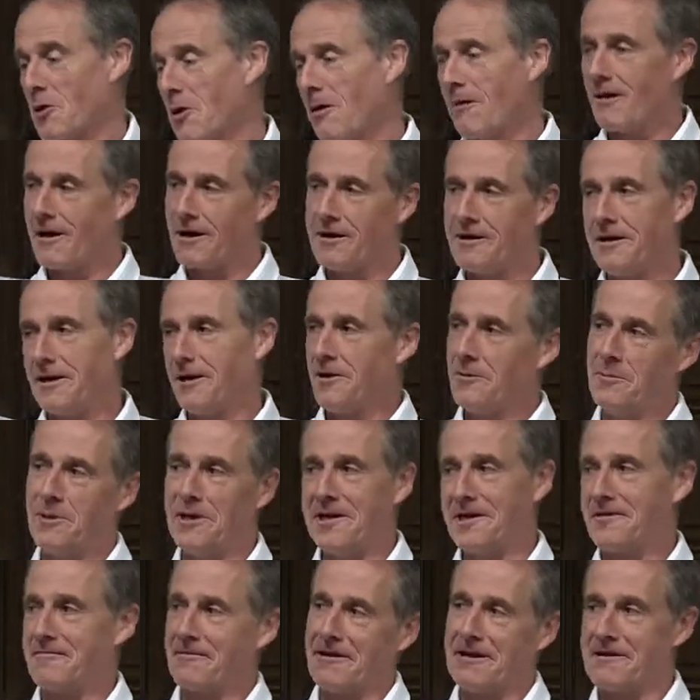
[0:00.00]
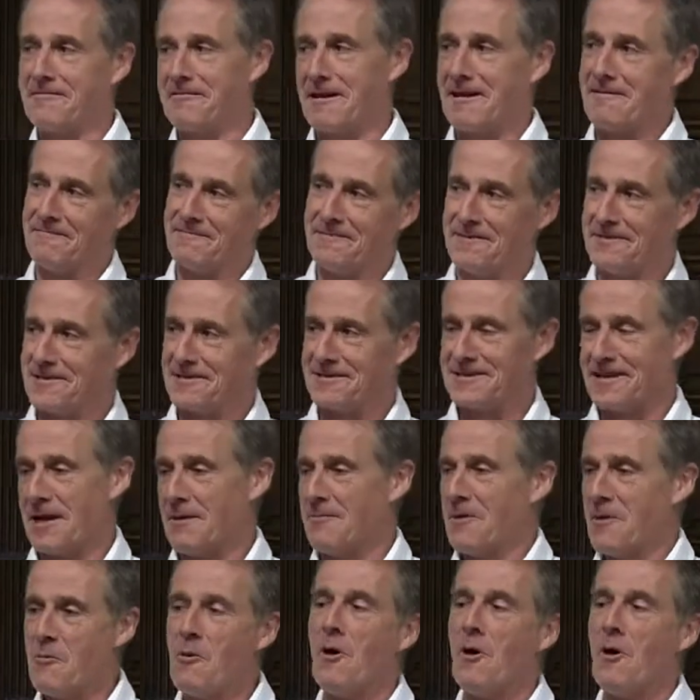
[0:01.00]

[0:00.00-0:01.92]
oh, I know my great-grandfather's name.